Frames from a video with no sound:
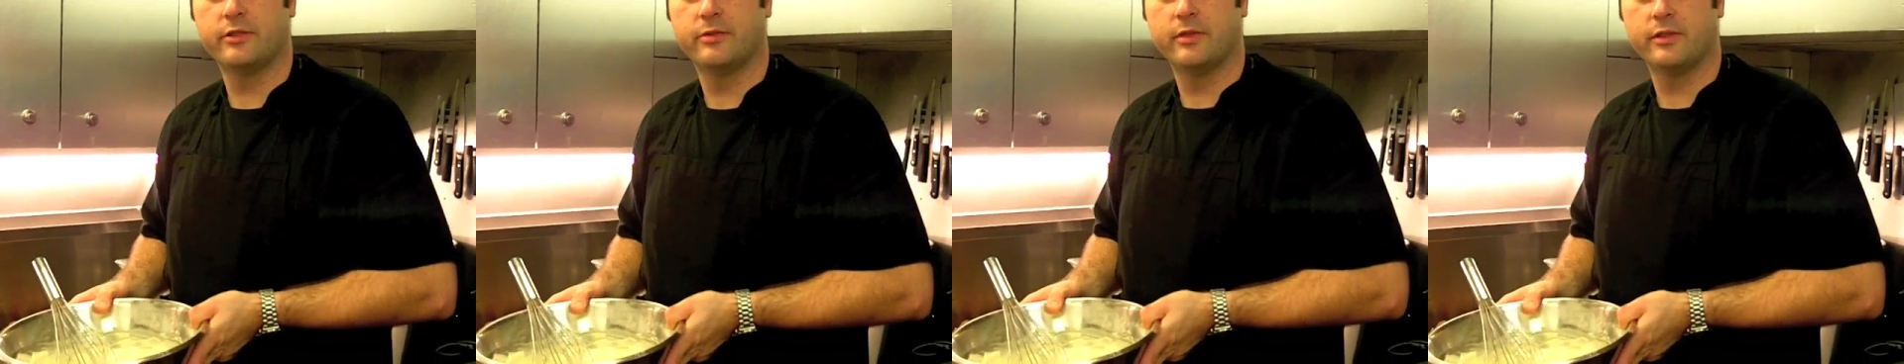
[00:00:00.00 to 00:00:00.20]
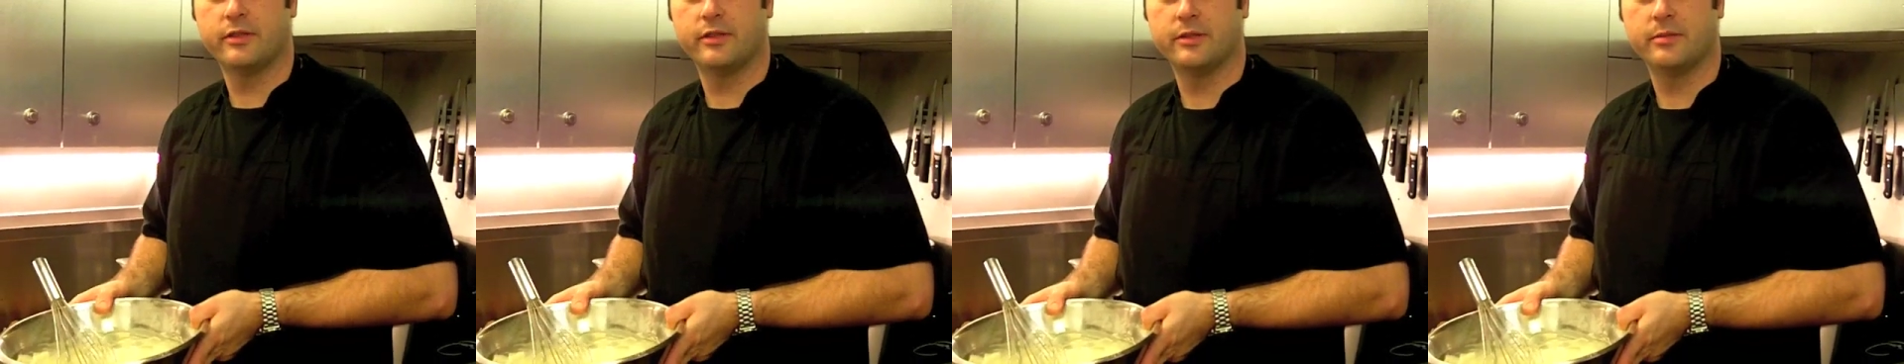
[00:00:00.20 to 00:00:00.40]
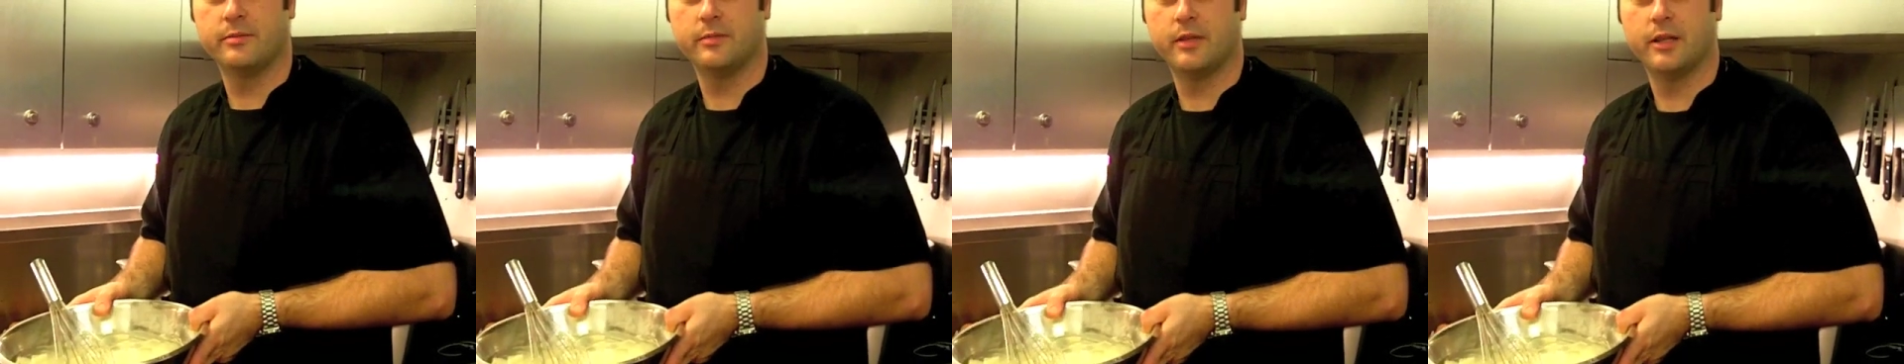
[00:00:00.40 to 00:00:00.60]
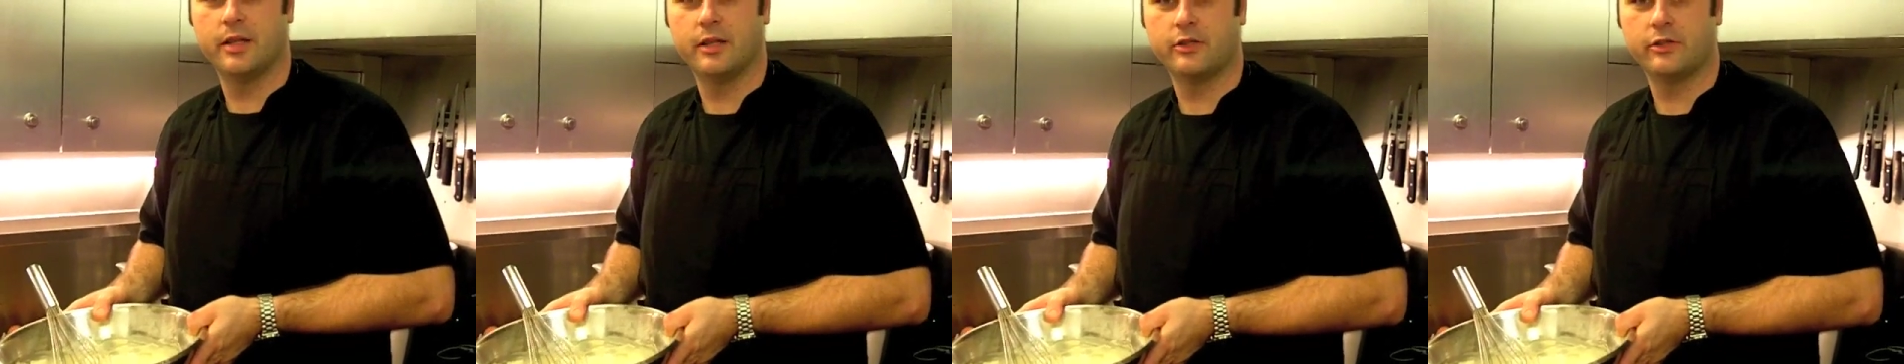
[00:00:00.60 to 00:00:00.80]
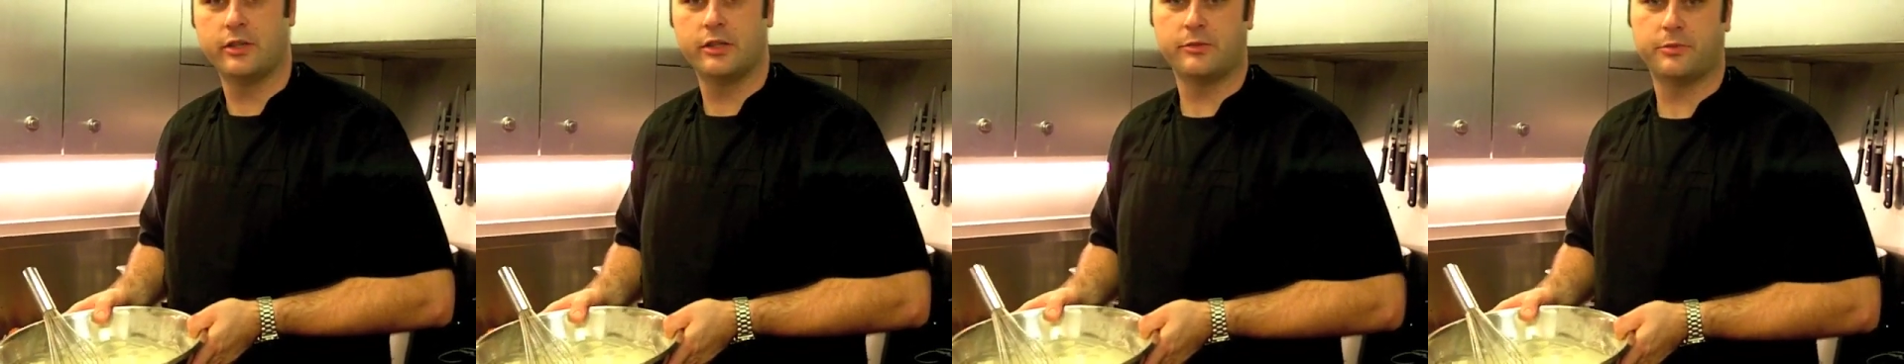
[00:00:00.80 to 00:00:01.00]
with some
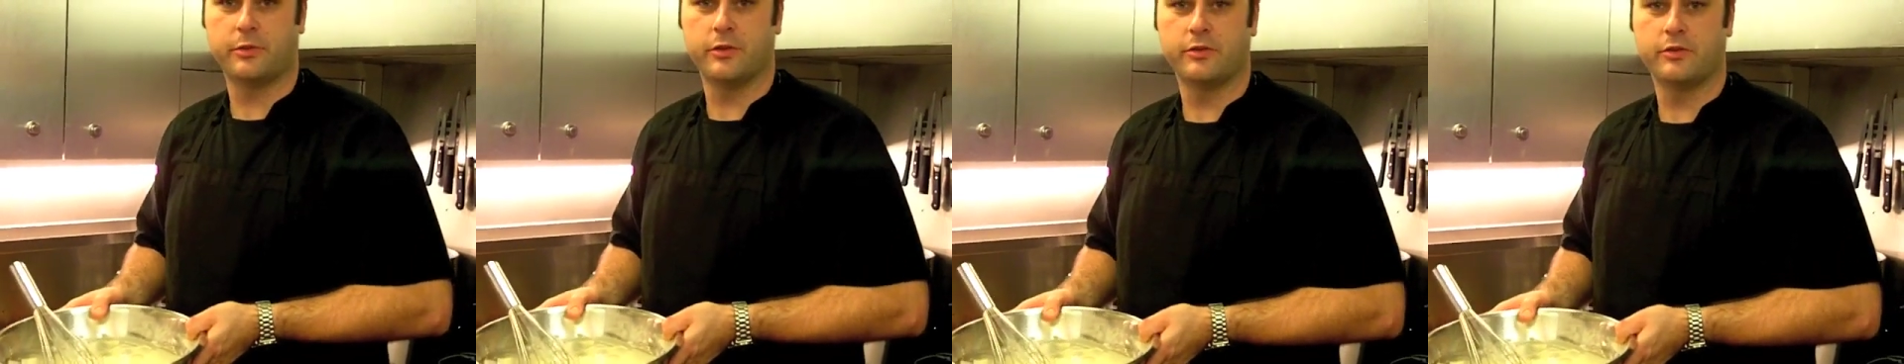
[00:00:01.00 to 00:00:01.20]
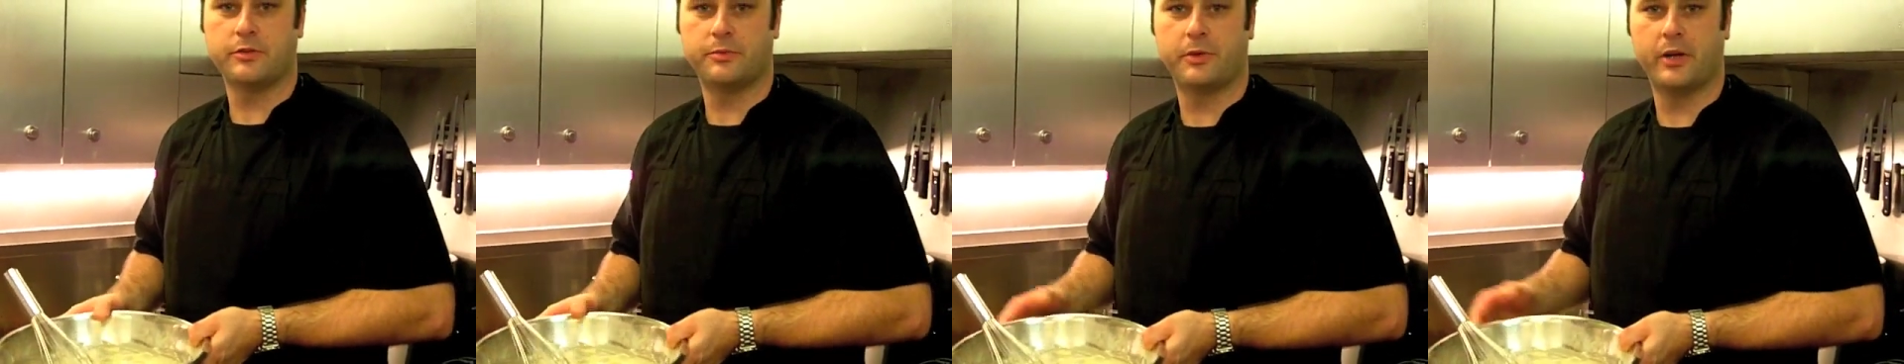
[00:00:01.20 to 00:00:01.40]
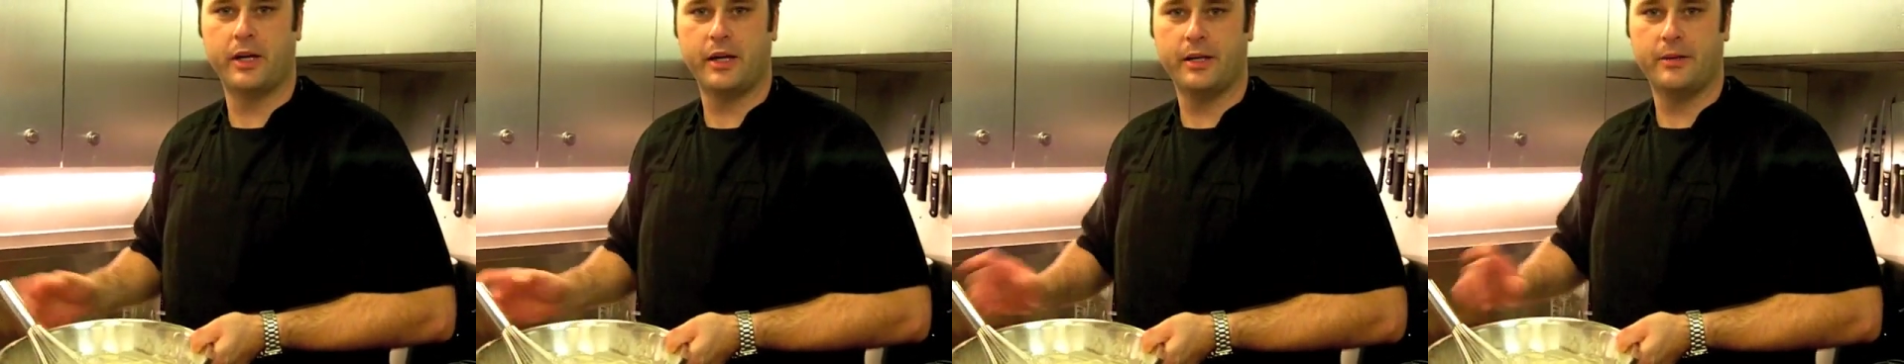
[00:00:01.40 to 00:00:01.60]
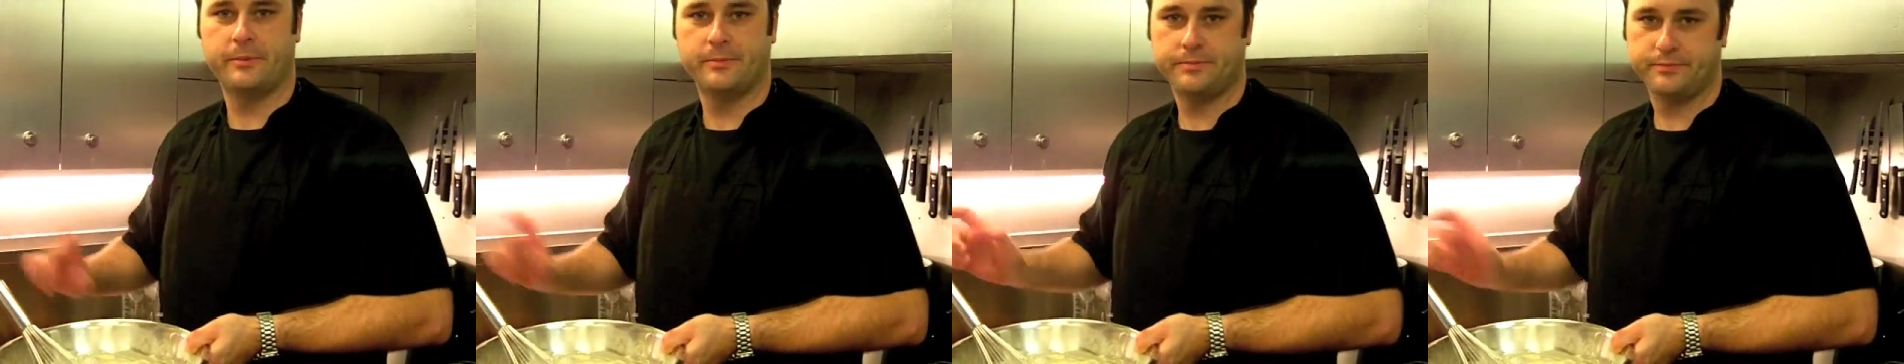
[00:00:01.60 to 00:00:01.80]
greaseproof spray